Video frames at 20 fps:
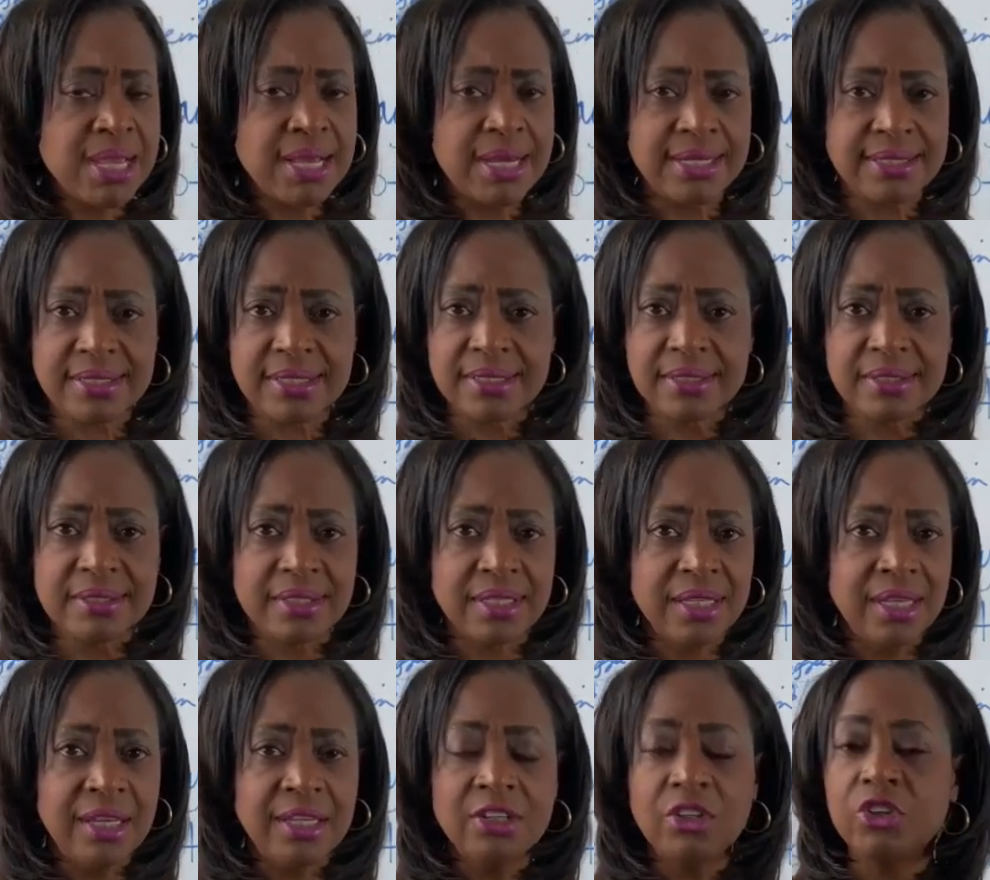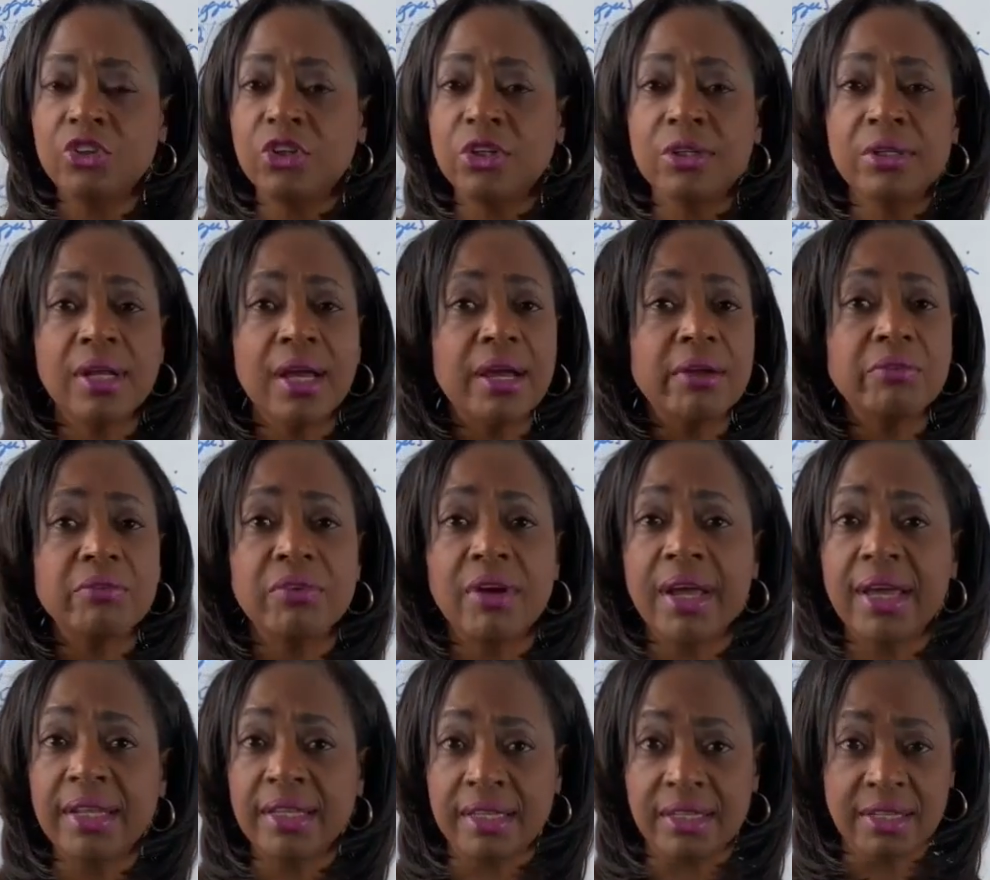Until then, you're not
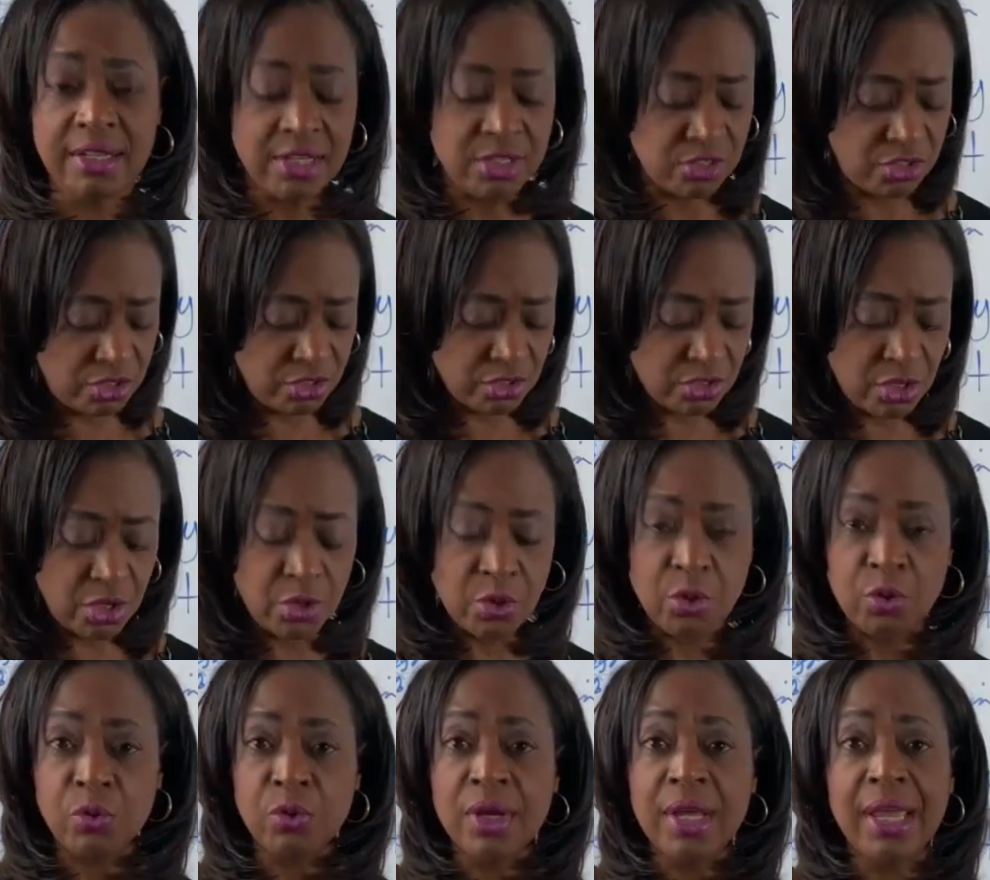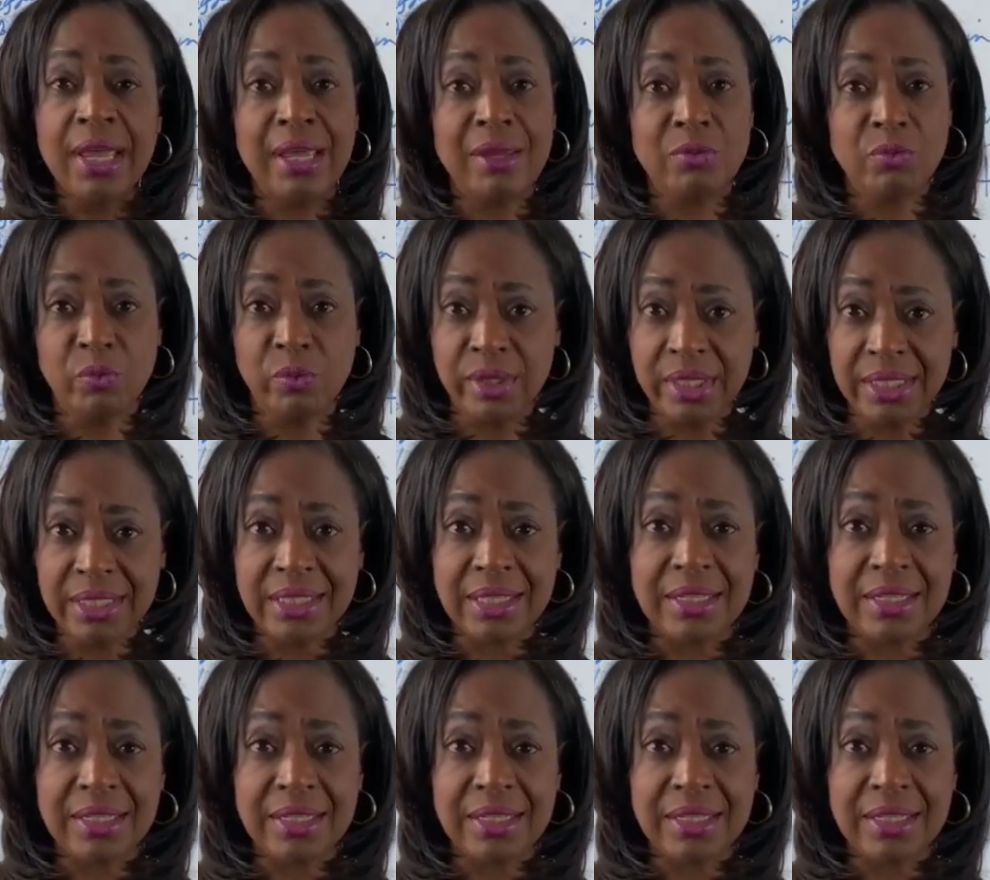ready to go and wing